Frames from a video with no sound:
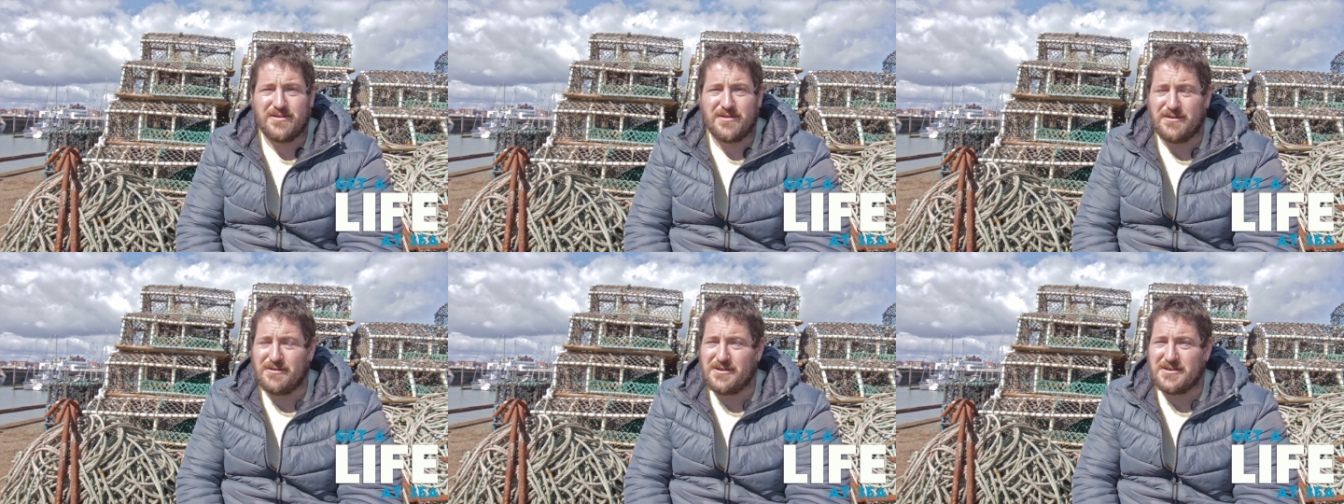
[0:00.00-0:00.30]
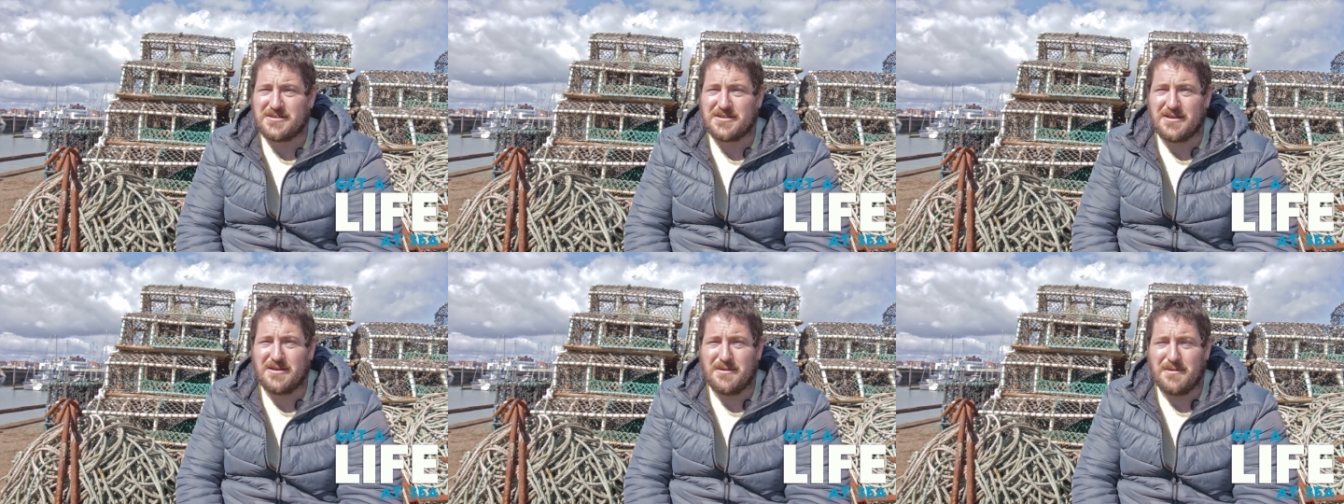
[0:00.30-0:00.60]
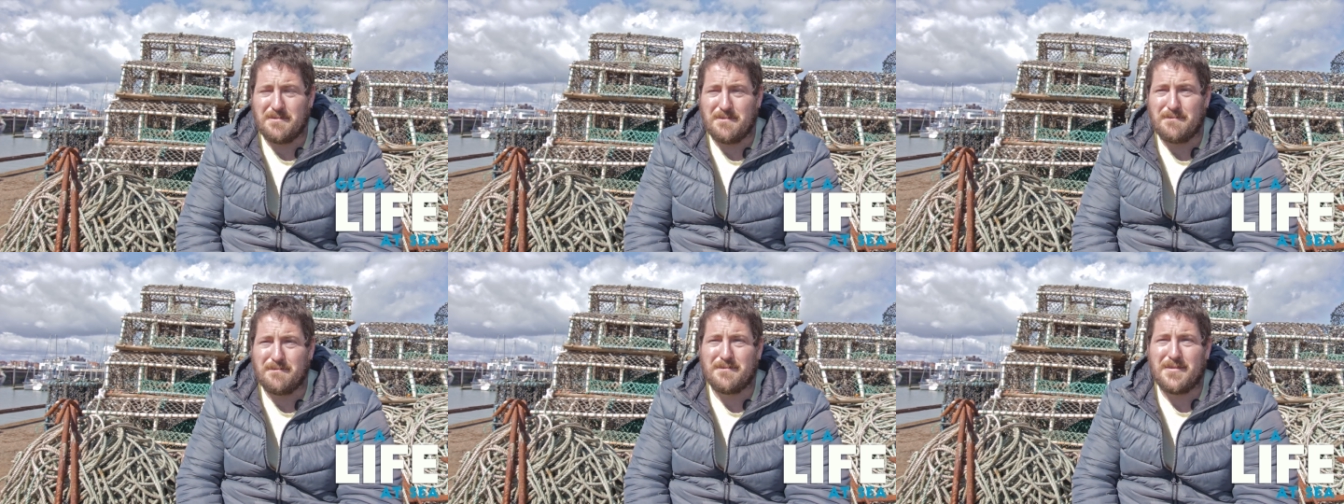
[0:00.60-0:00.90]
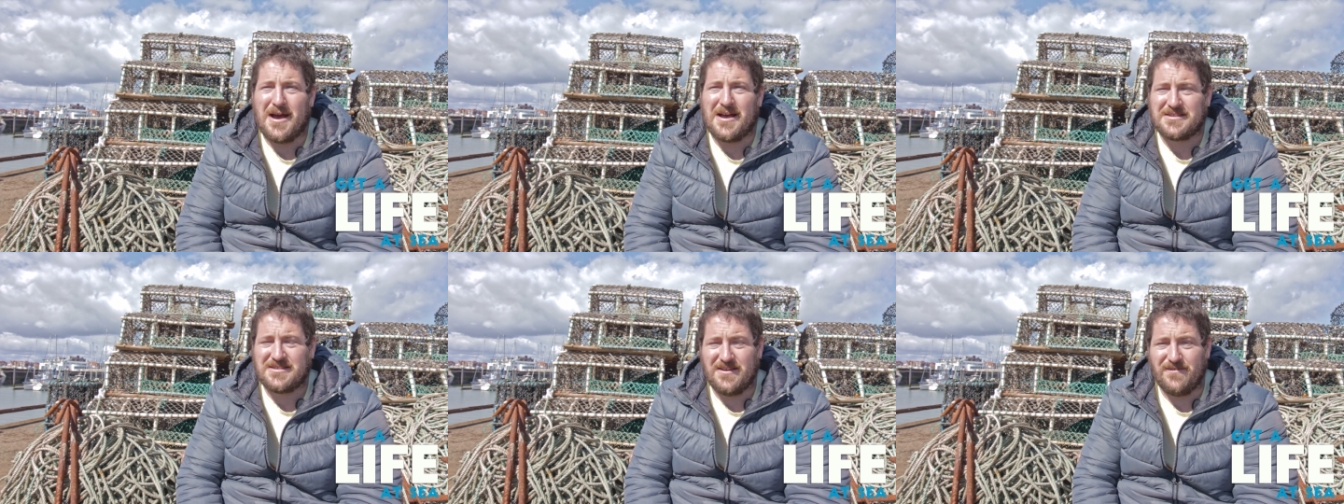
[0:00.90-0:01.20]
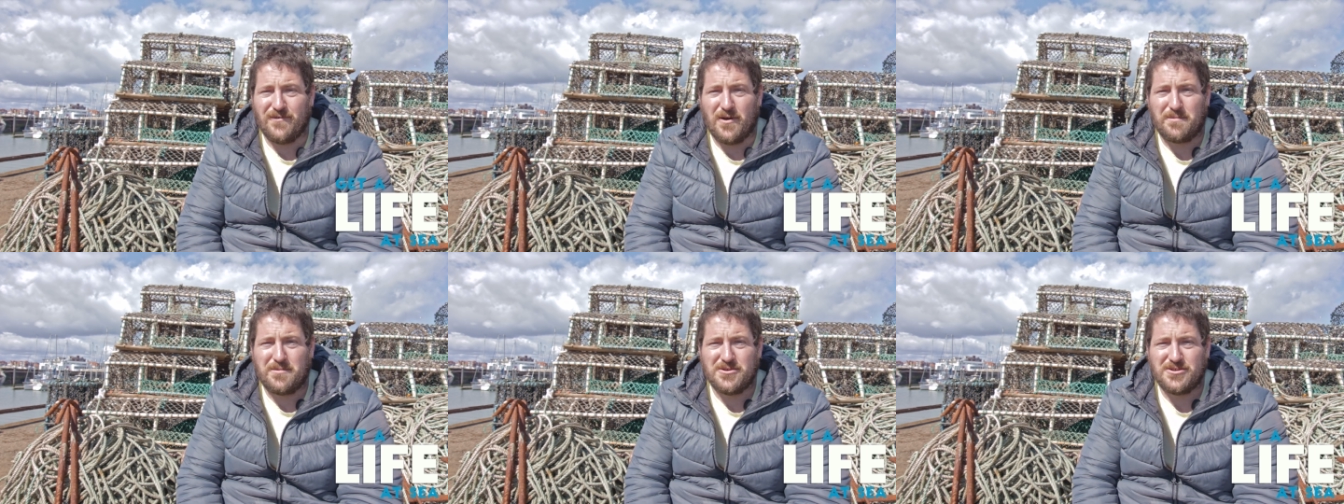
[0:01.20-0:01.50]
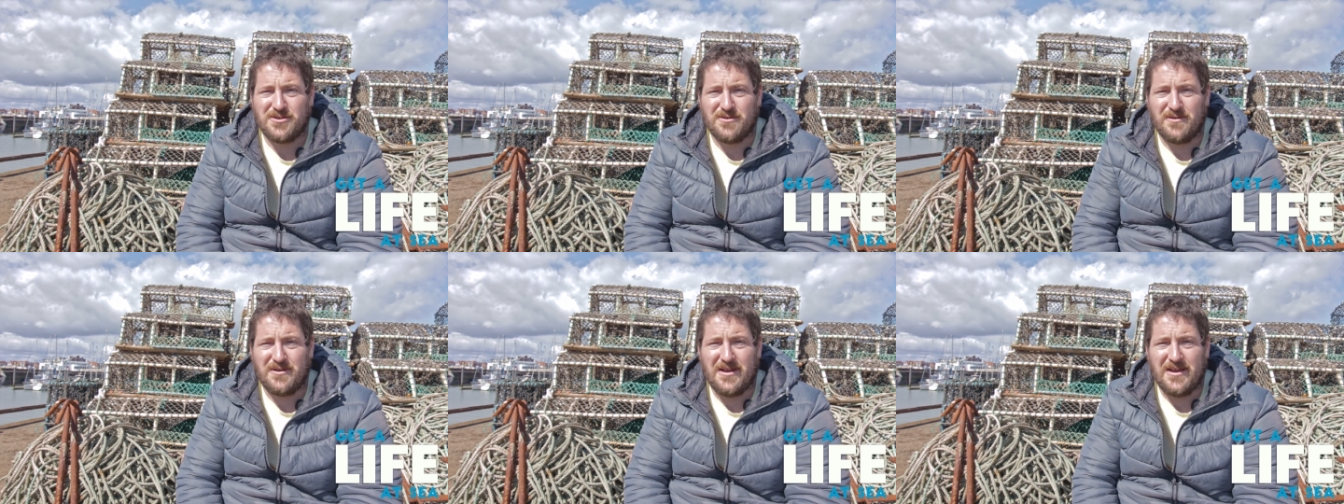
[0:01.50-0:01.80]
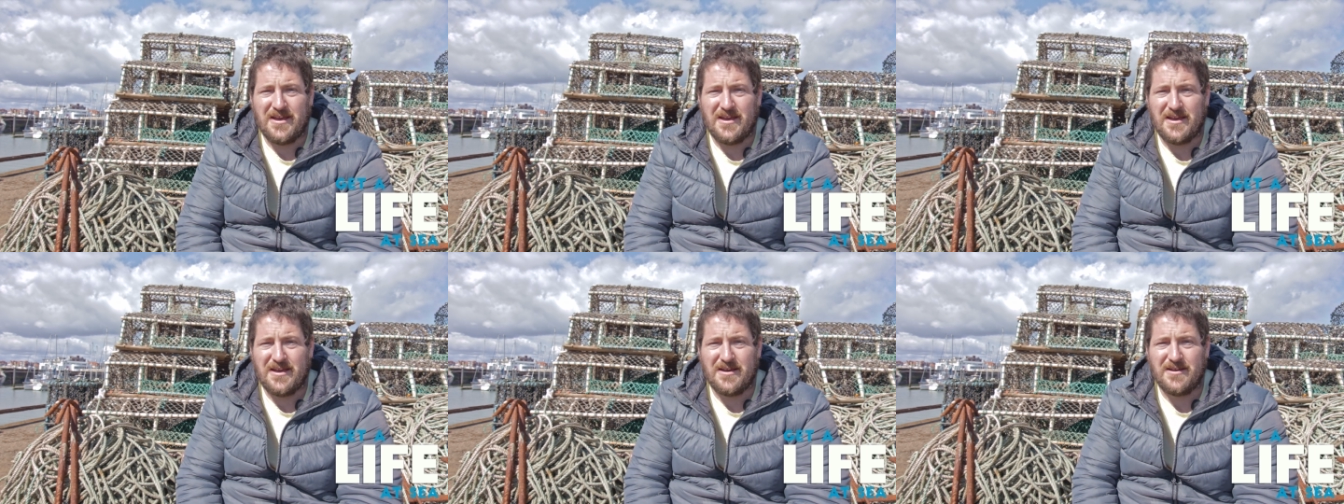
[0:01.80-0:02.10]
there is massive
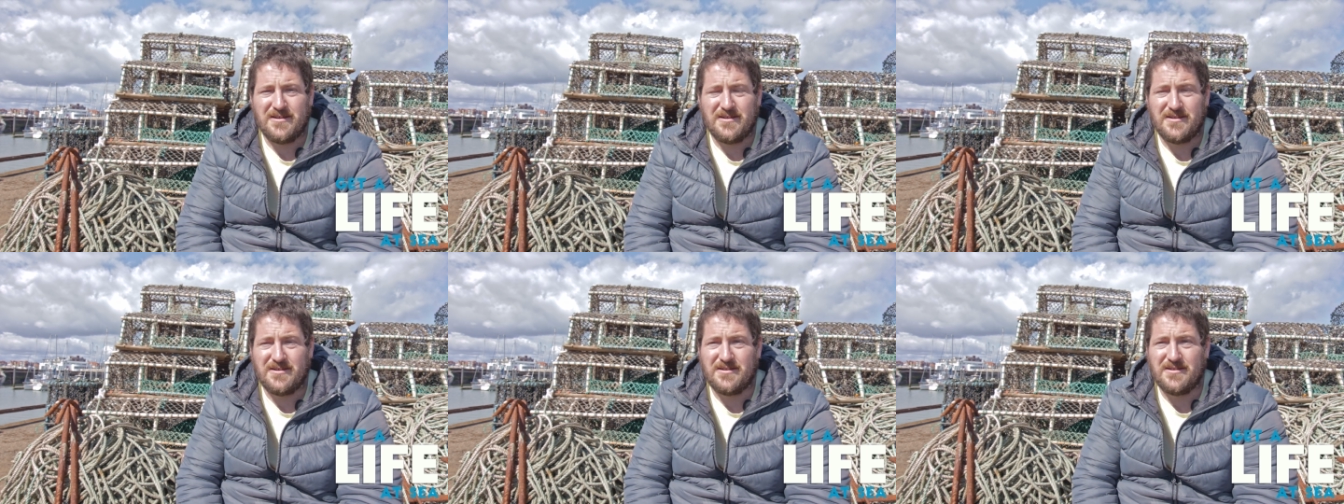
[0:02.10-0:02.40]
opportunity here